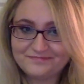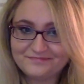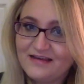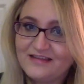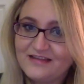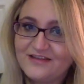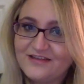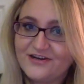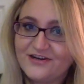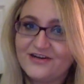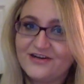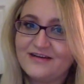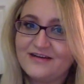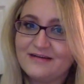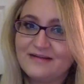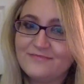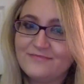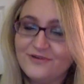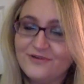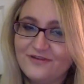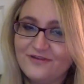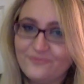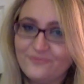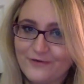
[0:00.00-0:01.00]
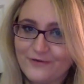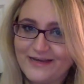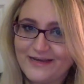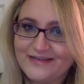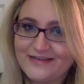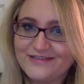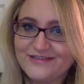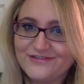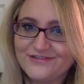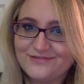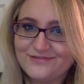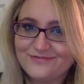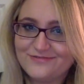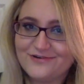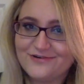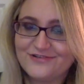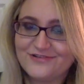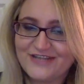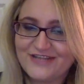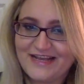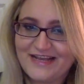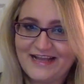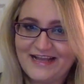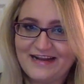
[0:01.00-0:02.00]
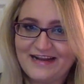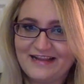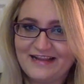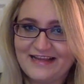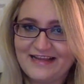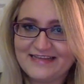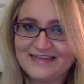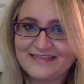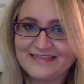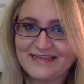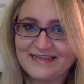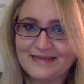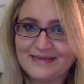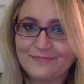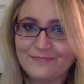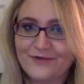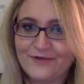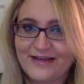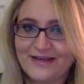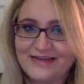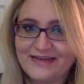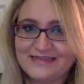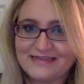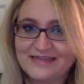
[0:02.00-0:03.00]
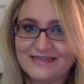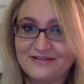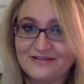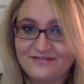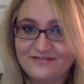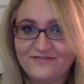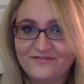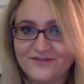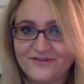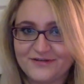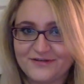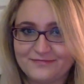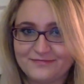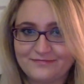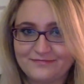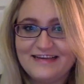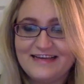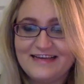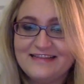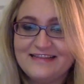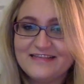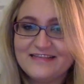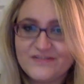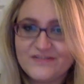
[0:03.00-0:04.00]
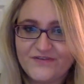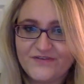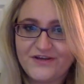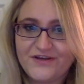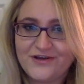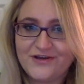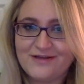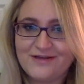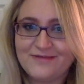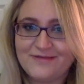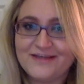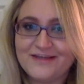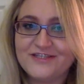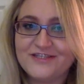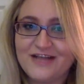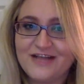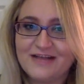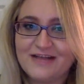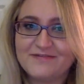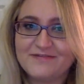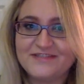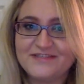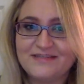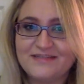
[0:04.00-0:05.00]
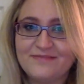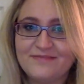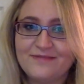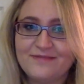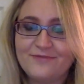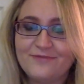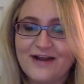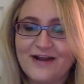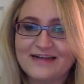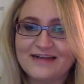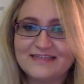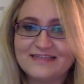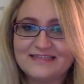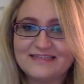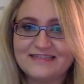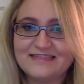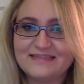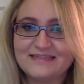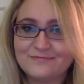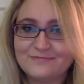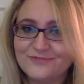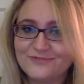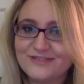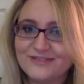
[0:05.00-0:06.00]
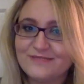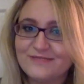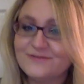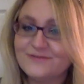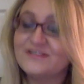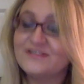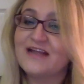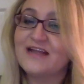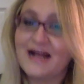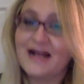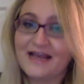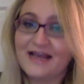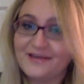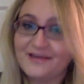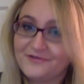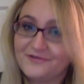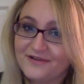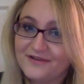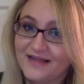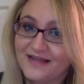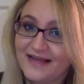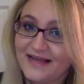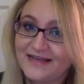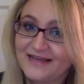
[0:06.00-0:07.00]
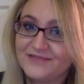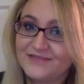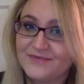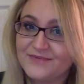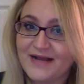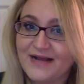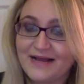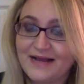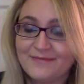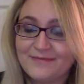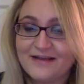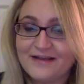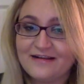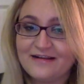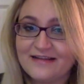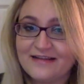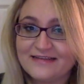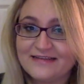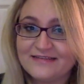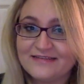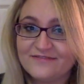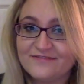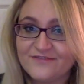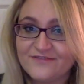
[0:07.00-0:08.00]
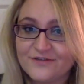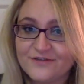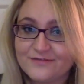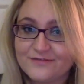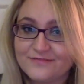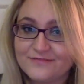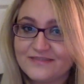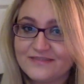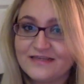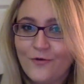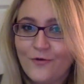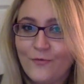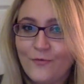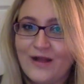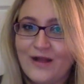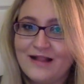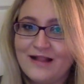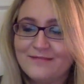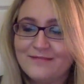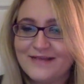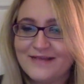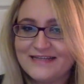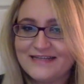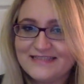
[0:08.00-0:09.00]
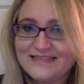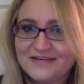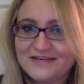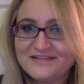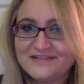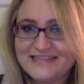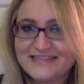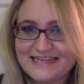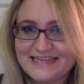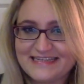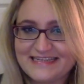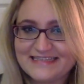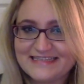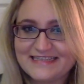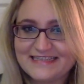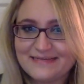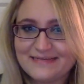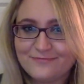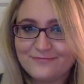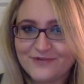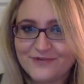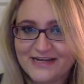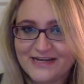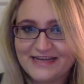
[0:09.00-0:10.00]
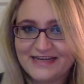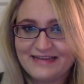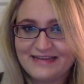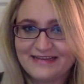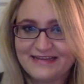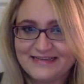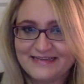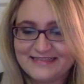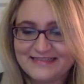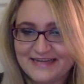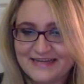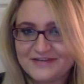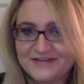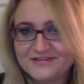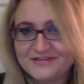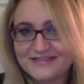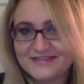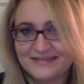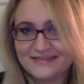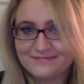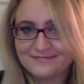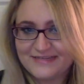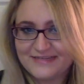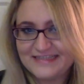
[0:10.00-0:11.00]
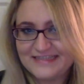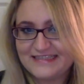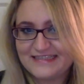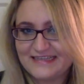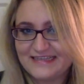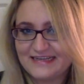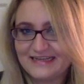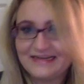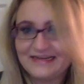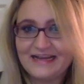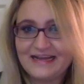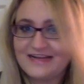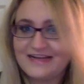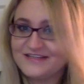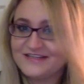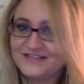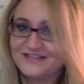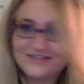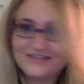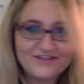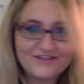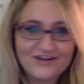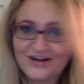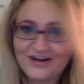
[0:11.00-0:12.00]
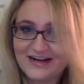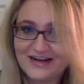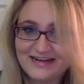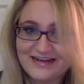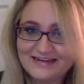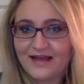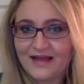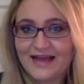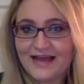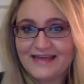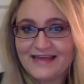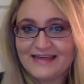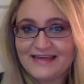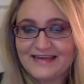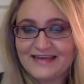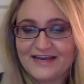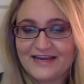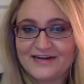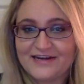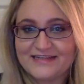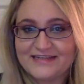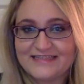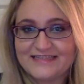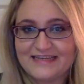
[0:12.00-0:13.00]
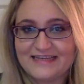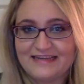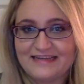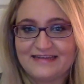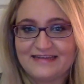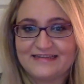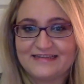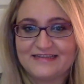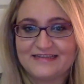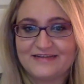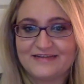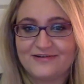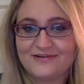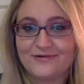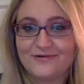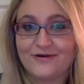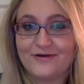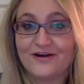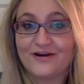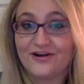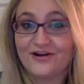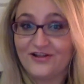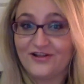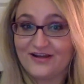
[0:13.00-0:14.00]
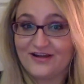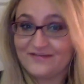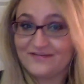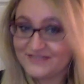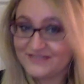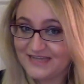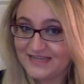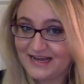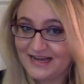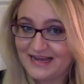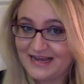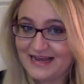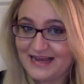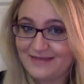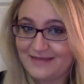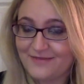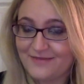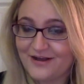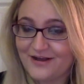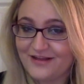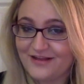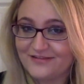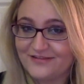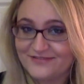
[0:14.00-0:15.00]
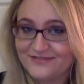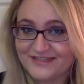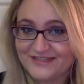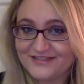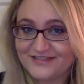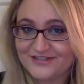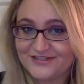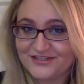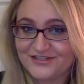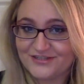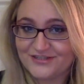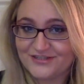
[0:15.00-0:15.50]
There are a number of ways to approach analyzing and breaking down a film. In this video, I'm going to talk about some of the practices and principles that I utilize when I'm analyzing films. While it might sound easy breaking things down scene by scene, it is not. I can guarantee that it's going to require a lot of time on the researcher's